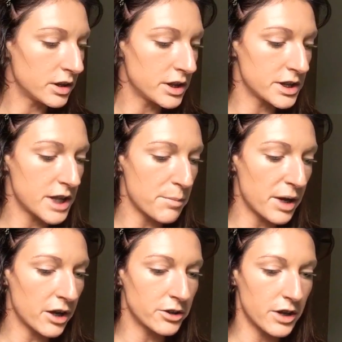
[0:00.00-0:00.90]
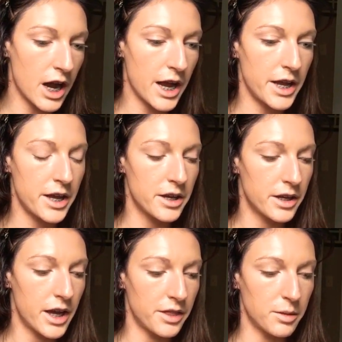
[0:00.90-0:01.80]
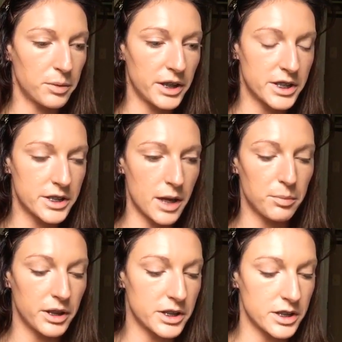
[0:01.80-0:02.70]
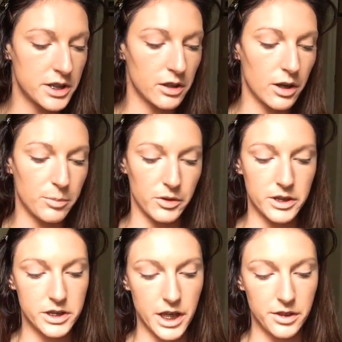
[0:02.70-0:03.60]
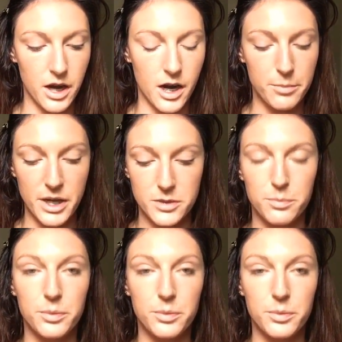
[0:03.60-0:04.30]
To set my under eye and the places I place concealer, I'm going to take the RMS